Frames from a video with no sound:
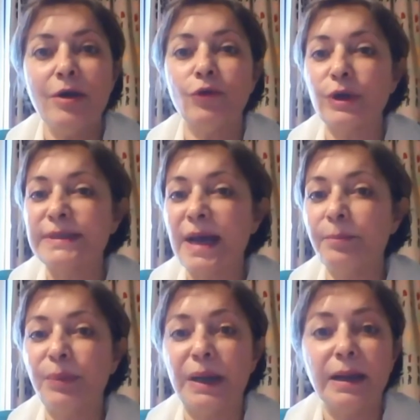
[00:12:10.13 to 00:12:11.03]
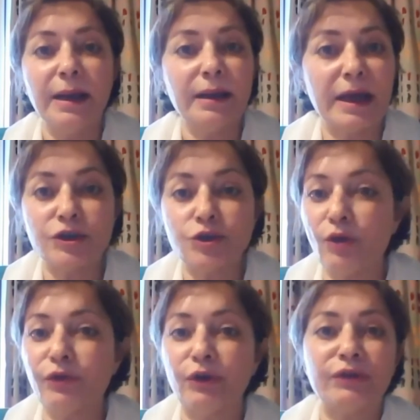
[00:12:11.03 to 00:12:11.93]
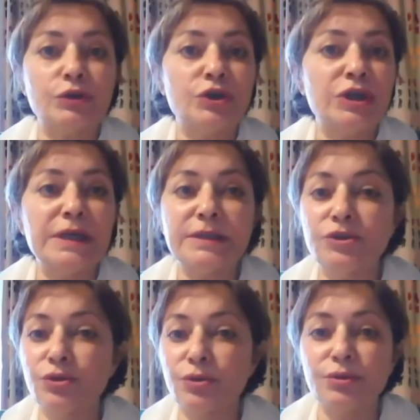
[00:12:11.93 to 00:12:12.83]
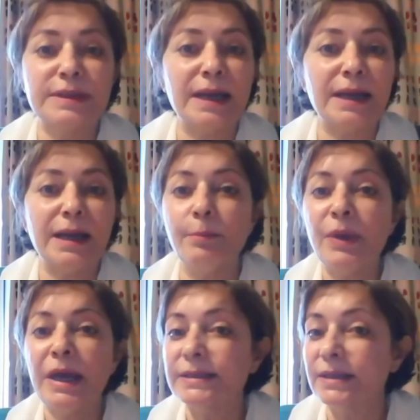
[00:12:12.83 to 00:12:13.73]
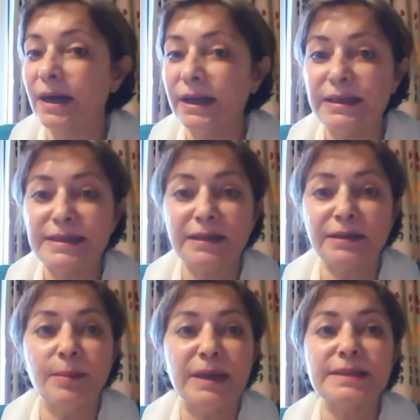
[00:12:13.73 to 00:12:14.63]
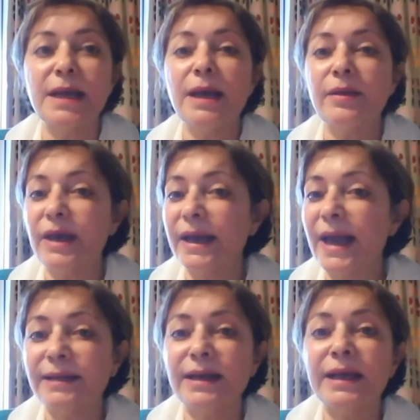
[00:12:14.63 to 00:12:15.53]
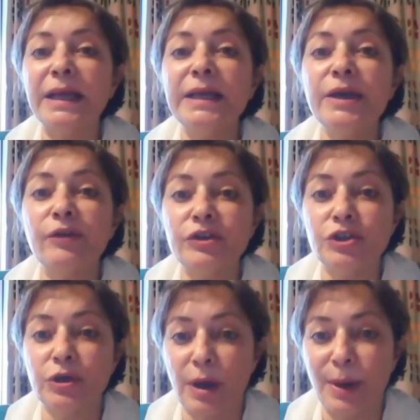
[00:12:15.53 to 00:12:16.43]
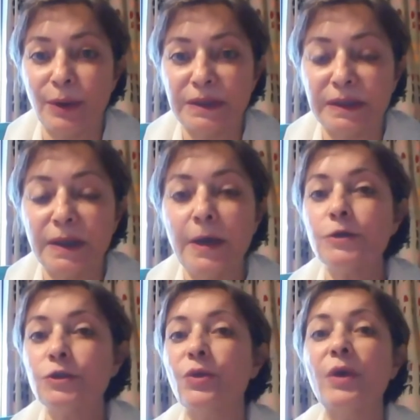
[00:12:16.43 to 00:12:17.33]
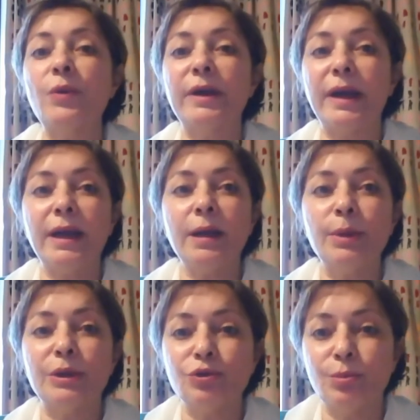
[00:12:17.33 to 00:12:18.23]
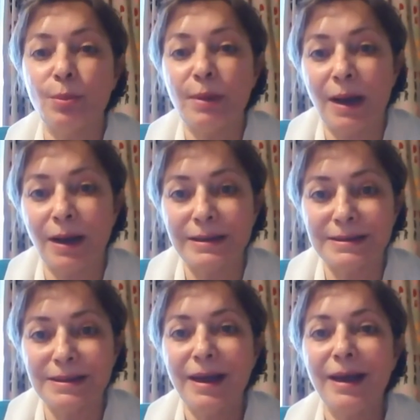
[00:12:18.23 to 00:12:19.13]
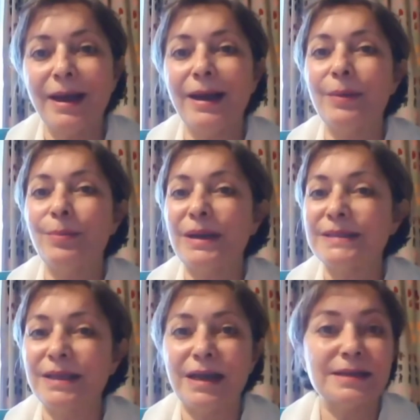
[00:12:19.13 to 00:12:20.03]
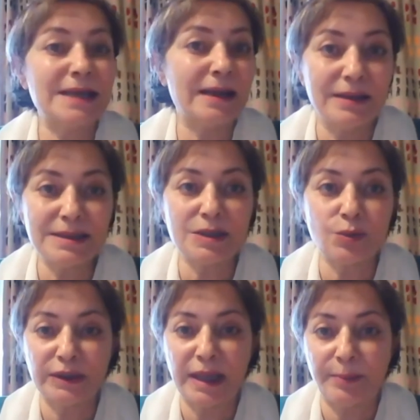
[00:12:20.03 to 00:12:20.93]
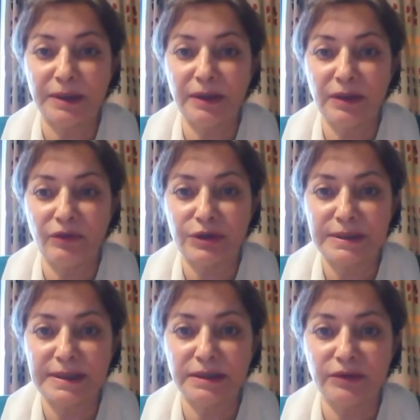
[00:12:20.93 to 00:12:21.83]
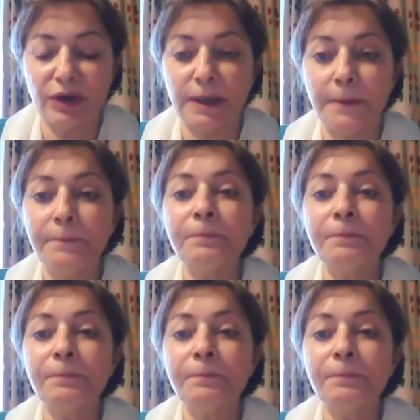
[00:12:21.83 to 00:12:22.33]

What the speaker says: For example, the issue of refugees, Jerusalem, Israeli settlements, they had a clear vision about it. So they were able to mobilize Palestinians, and this is what happened in the first Intifada.